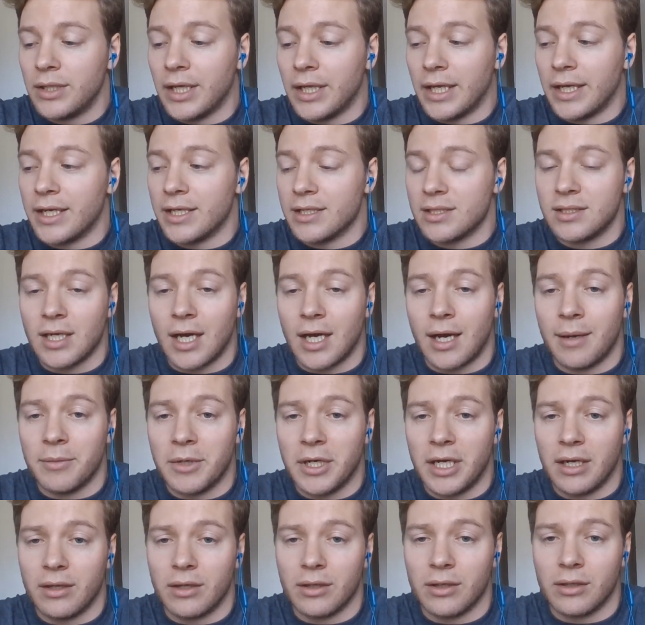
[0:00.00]
that has
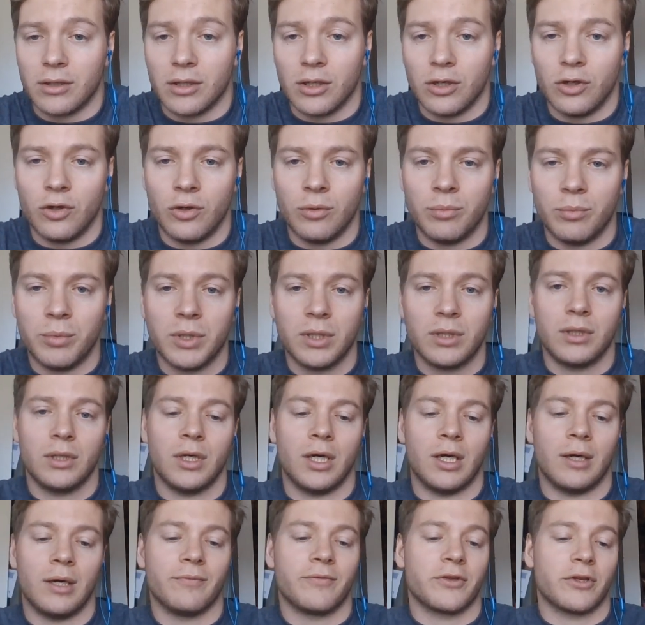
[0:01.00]
dominated the globe
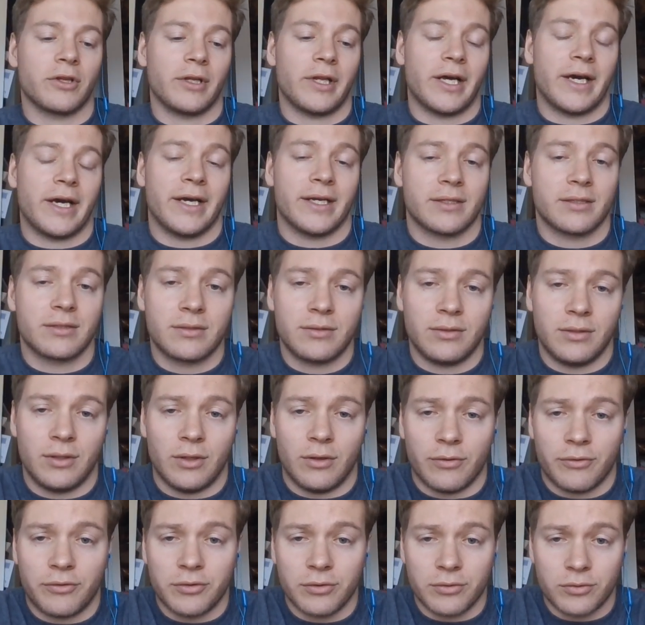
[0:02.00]
for the last
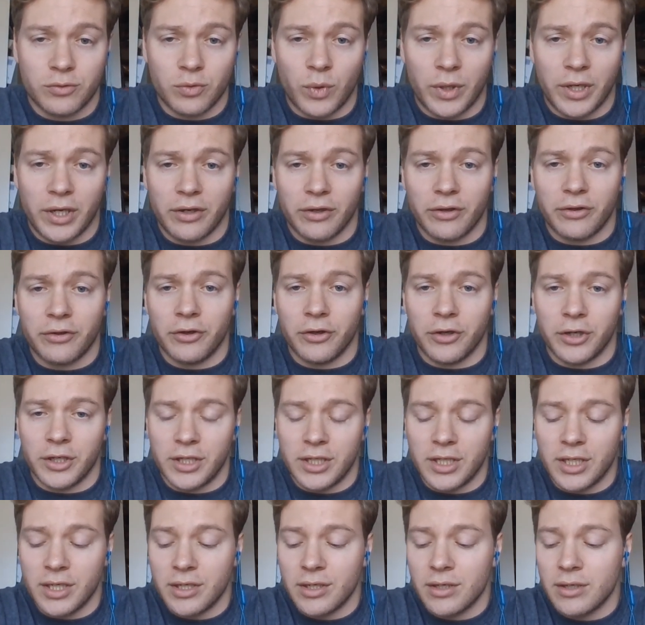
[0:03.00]
20 to 30
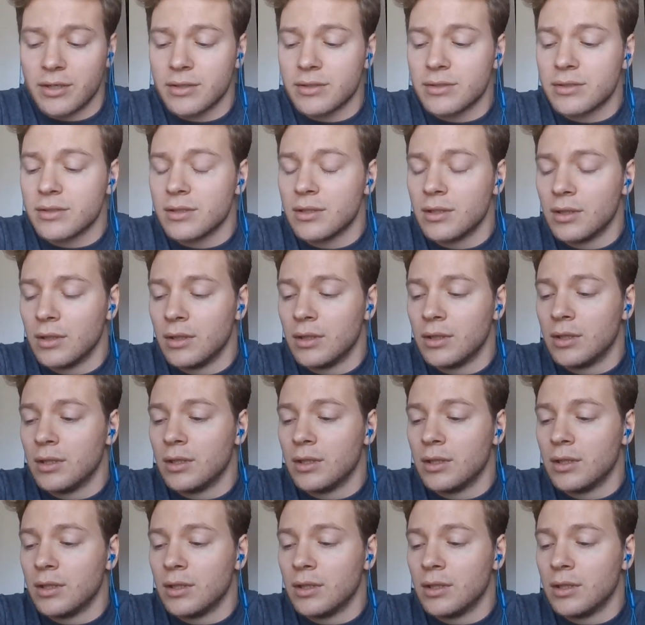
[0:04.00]
years.